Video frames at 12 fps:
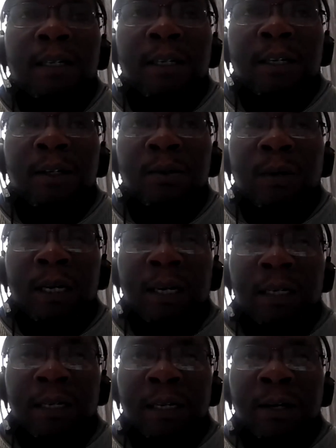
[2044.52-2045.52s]
is need to
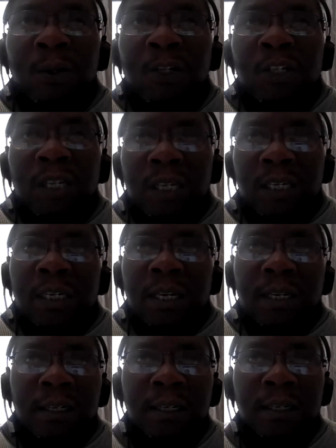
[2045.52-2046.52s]
undertake
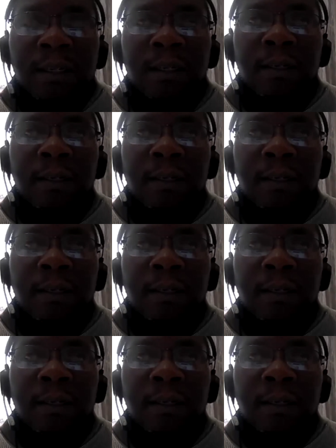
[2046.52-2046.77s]
consistent